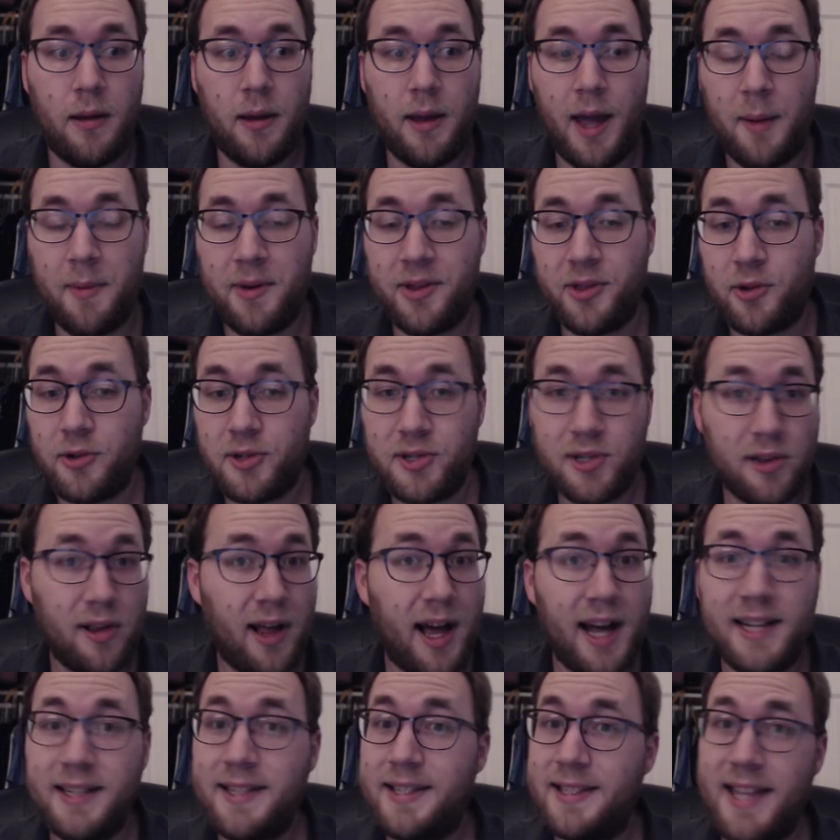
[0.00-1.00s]
I mean, there's a
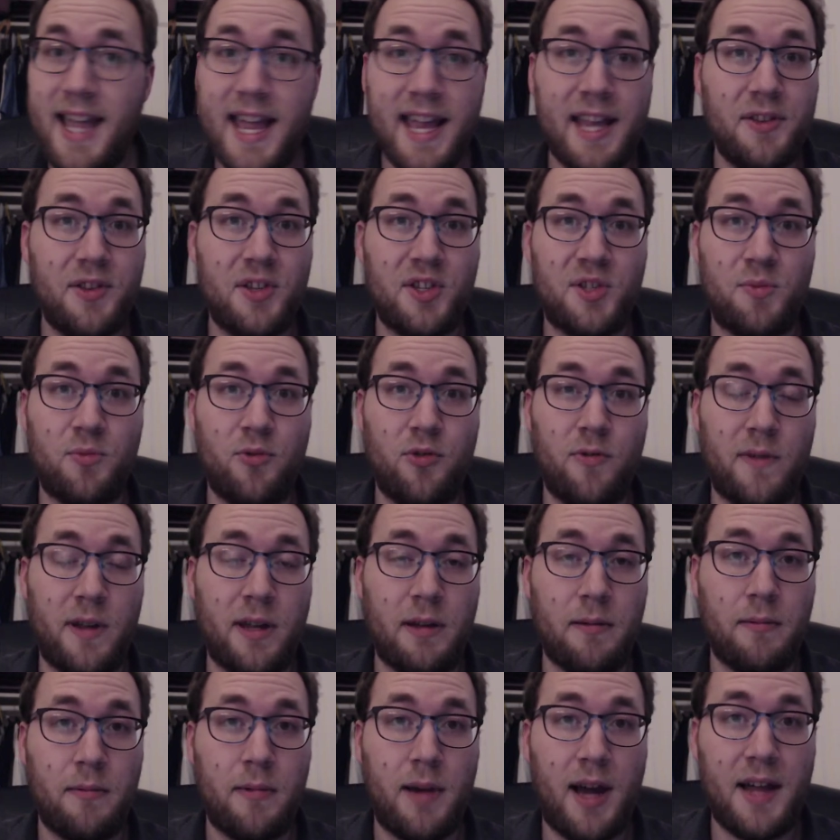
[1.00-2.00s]
lot at stake in this
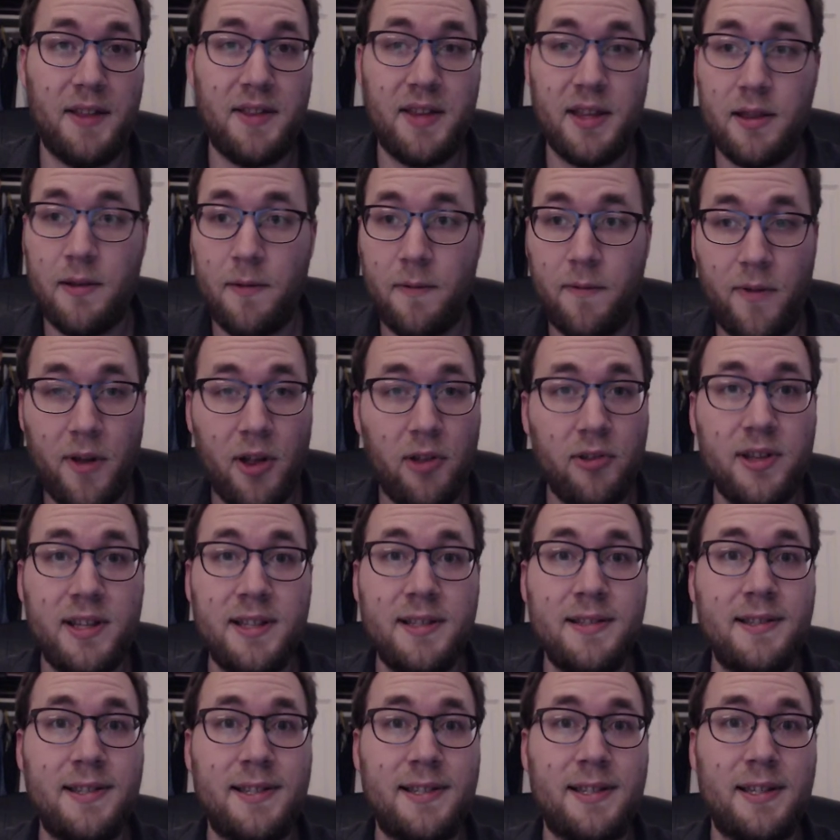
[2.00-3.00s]
movie. I think the
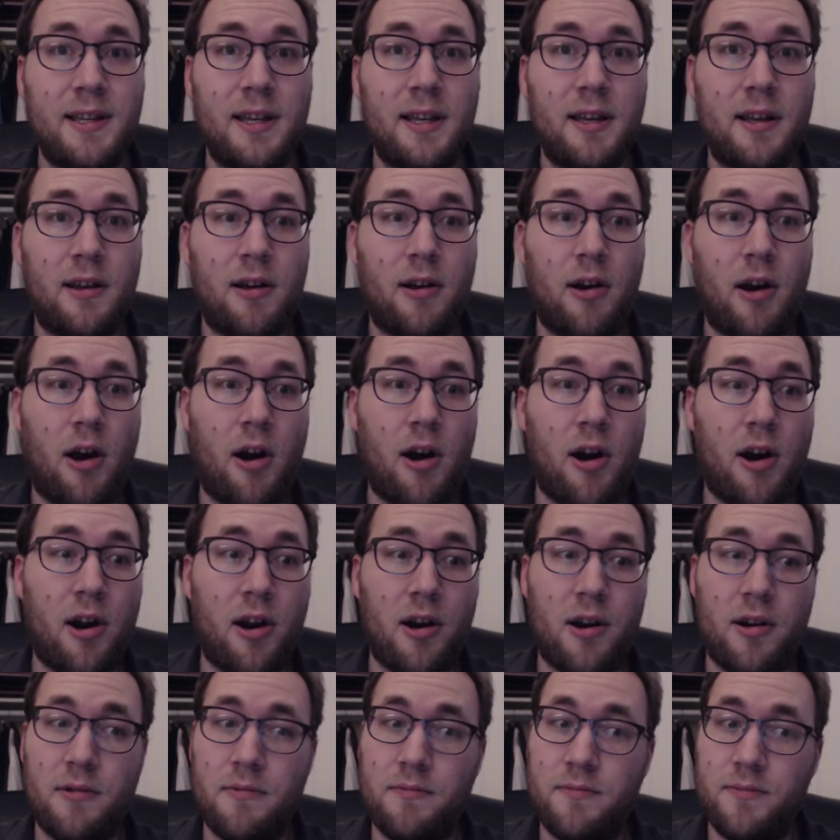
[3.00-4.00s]
villains
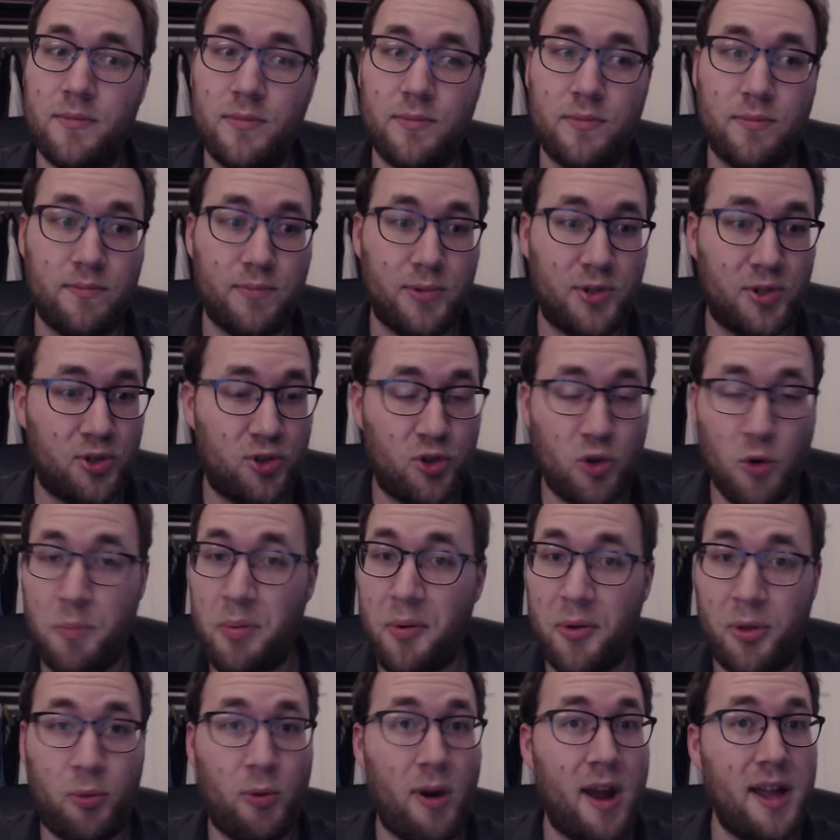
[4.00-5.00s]
are super
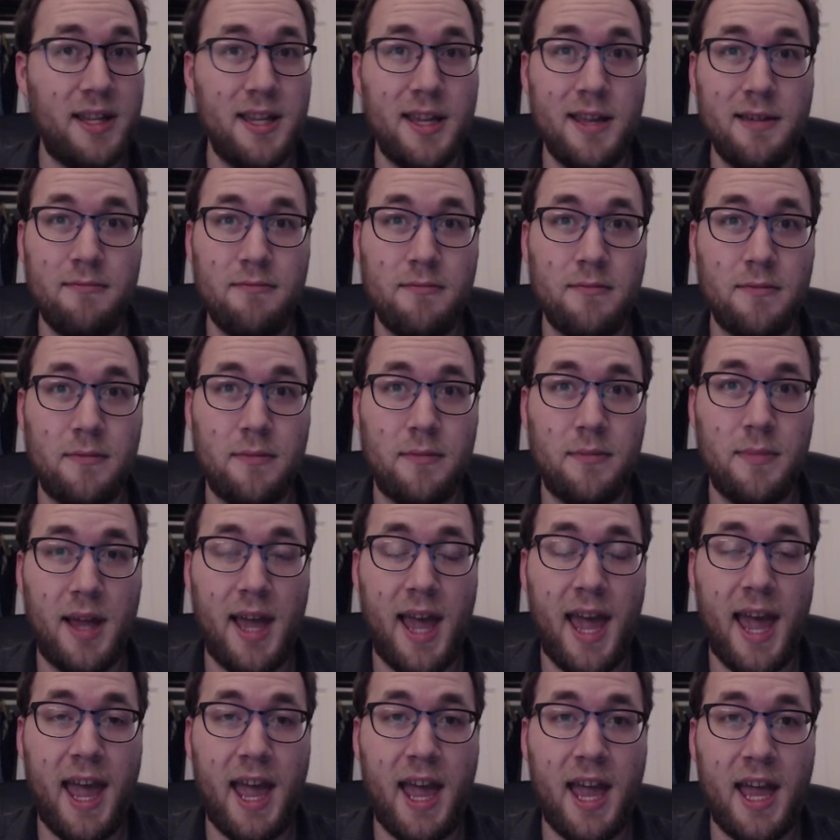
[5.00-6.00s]
threatening,
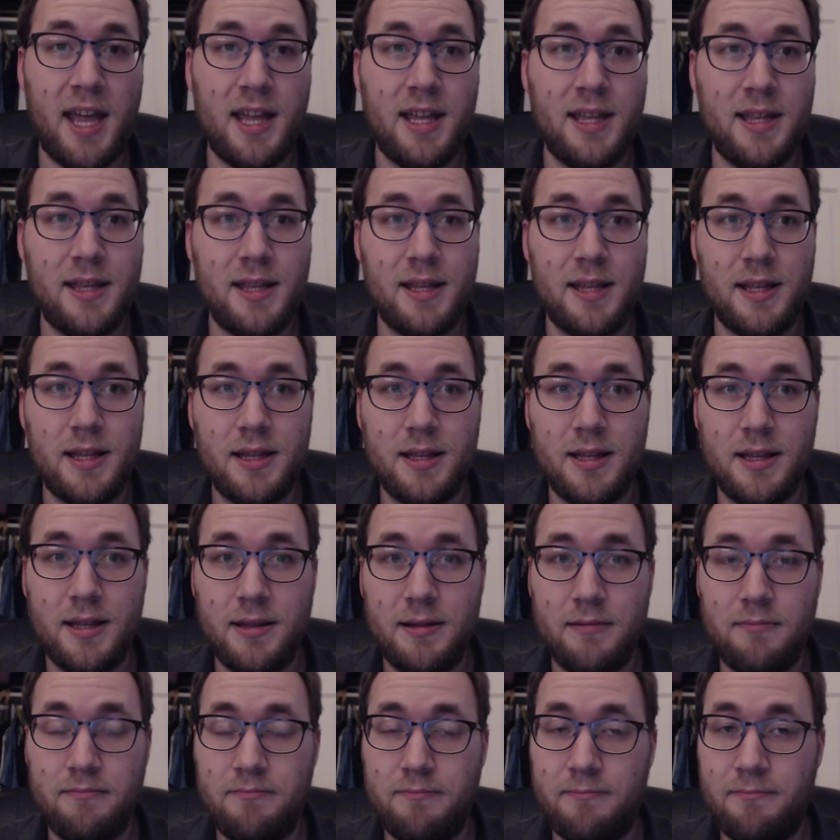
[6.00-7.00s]
and
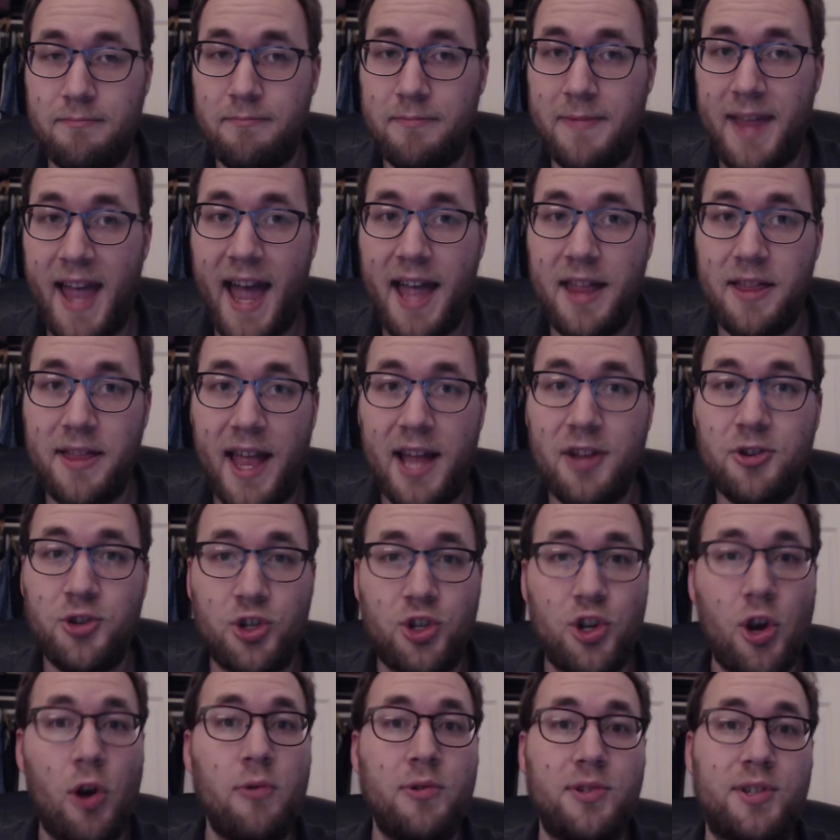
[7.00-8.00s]
that
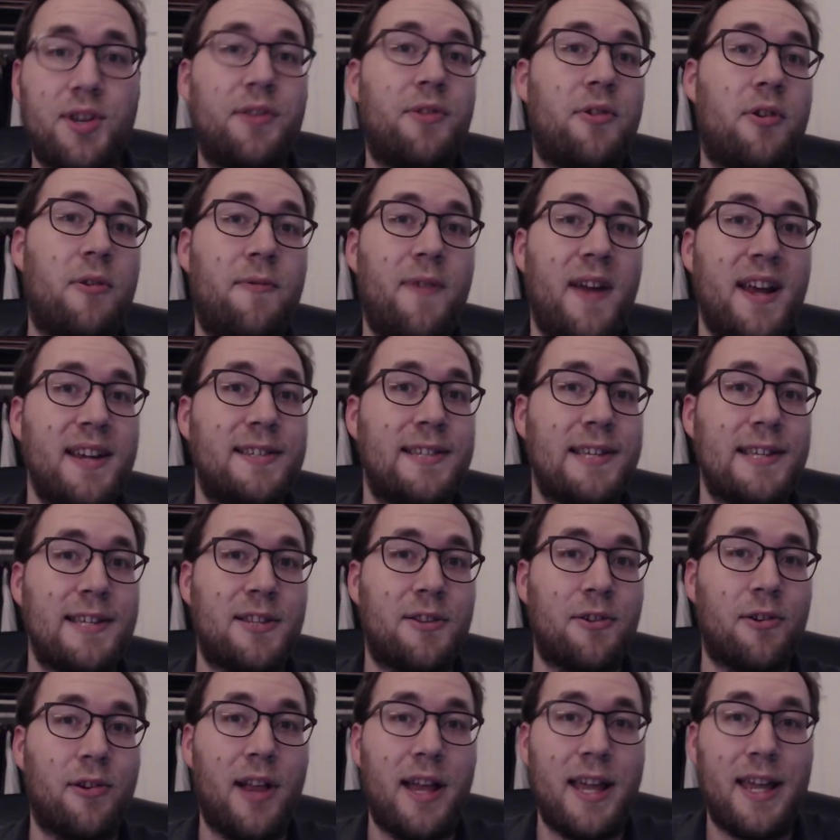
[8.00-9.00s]
shows on their faces.
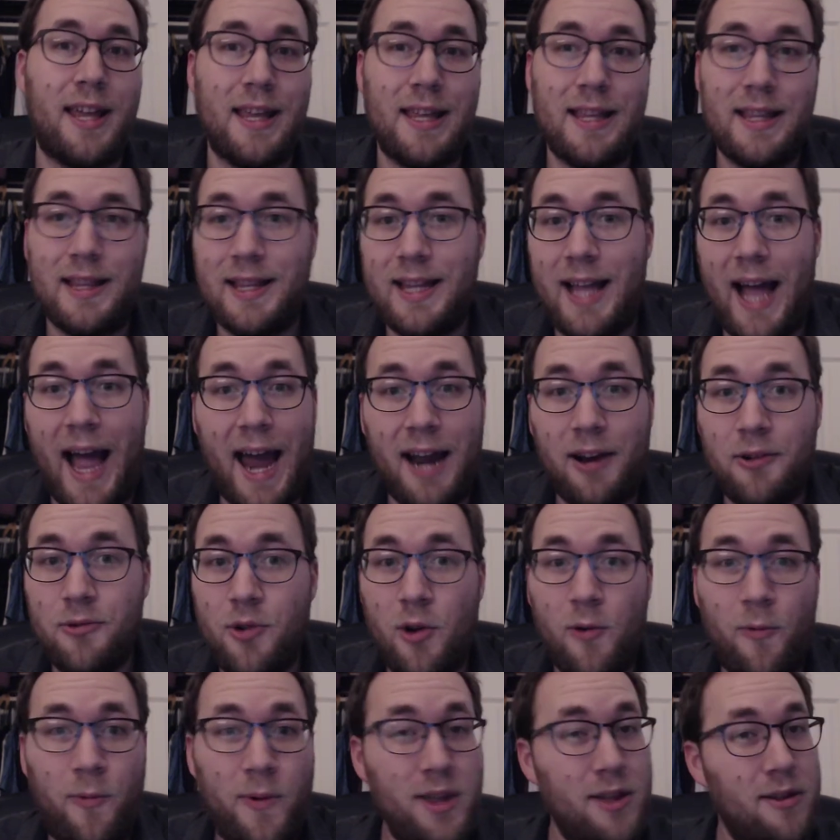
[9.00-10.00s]
They're like, I don't know
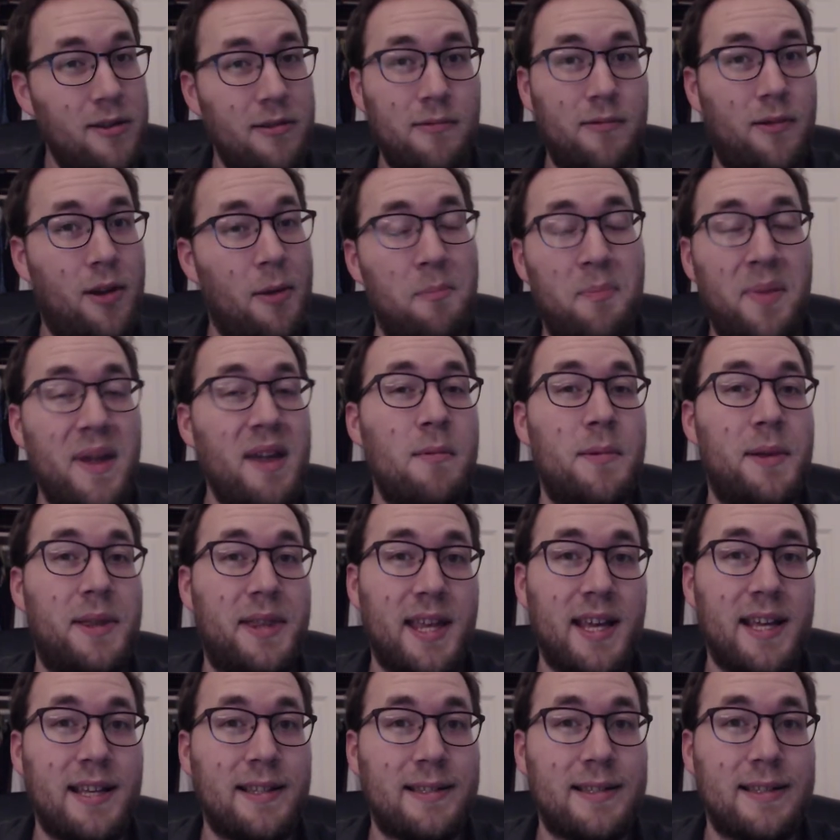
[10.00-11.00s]
if we can compete with
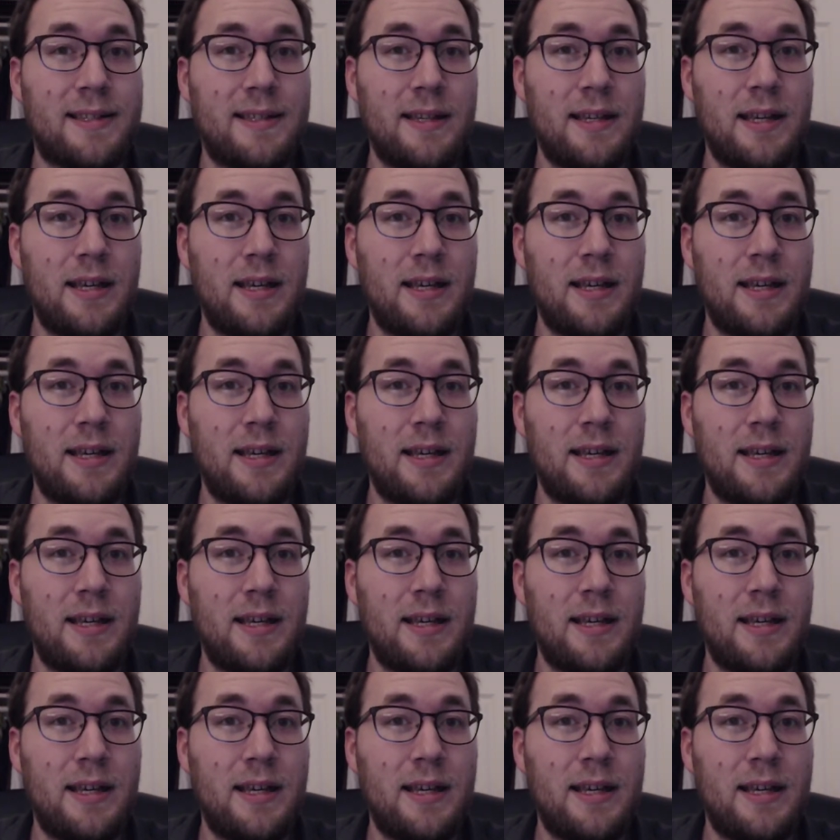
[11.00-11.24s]
this.